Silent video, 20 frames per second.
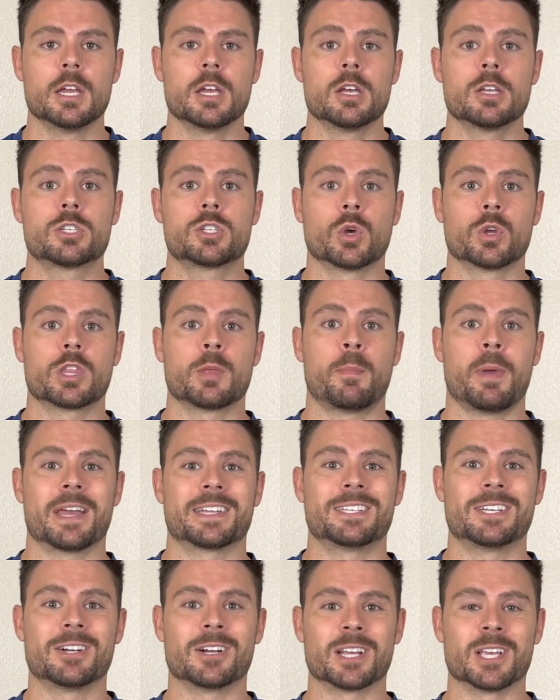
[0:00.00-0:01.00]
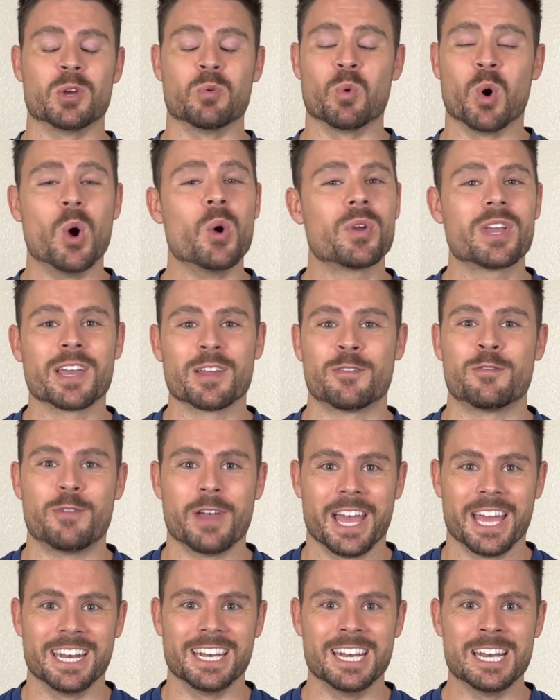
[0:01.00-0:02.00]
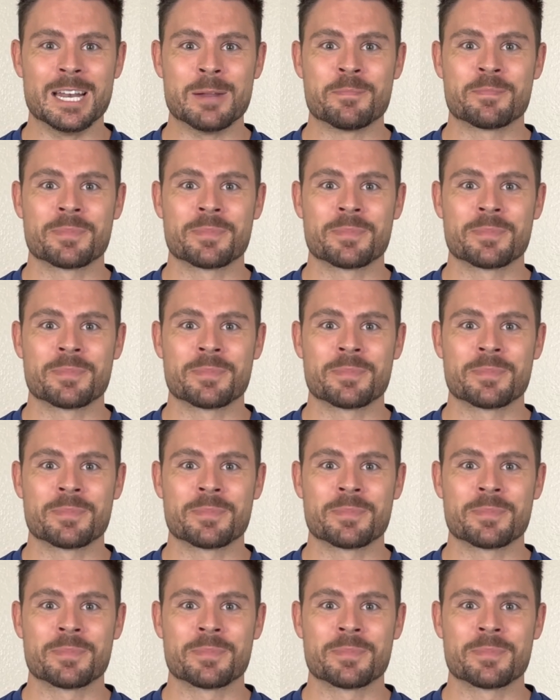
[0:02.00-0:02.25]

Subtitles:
so the bacteria won't get fed,